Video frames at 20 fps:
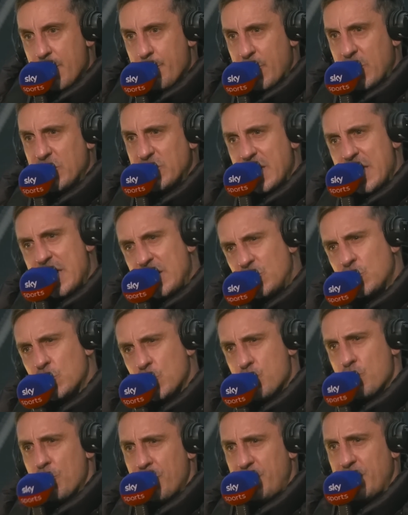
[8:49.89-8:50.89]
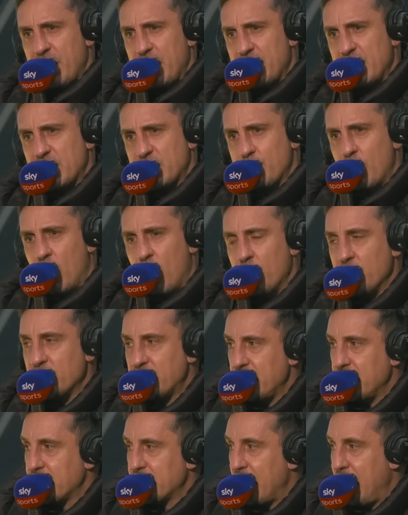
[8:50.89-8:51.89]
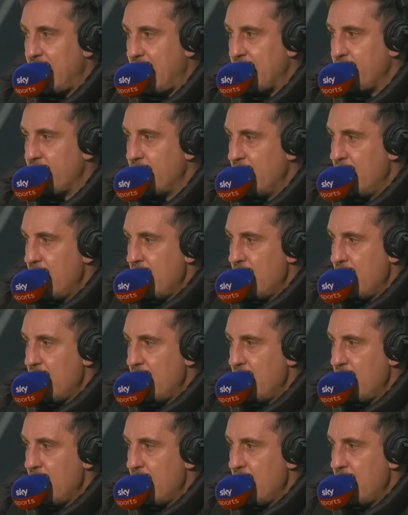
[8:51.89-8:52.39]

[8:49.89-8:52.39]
Because it is scruffy at this moment in time.